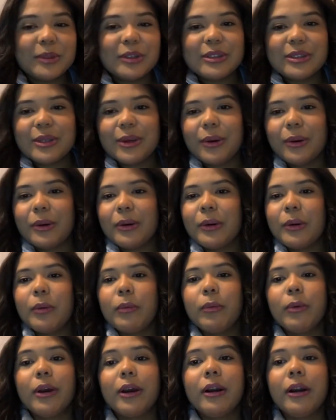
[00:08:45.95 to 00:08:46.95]
so
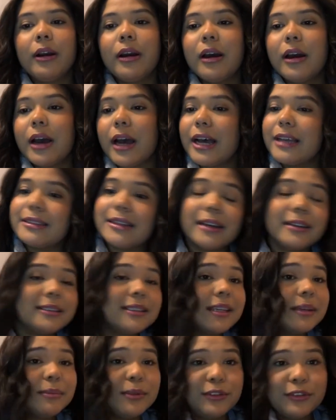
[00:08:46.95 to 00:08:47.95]
we're as i
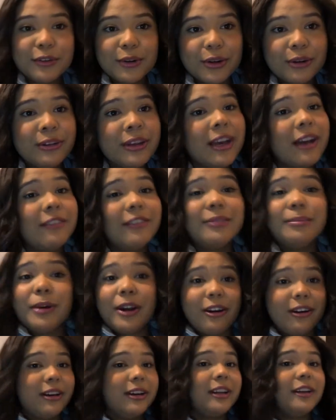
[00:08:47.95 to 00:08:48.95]
said before we have a
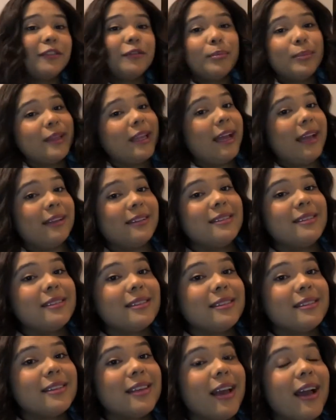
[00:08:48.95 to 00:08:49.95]
variety of
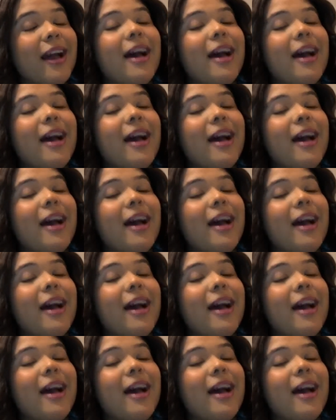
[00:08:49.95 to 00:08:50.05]
plants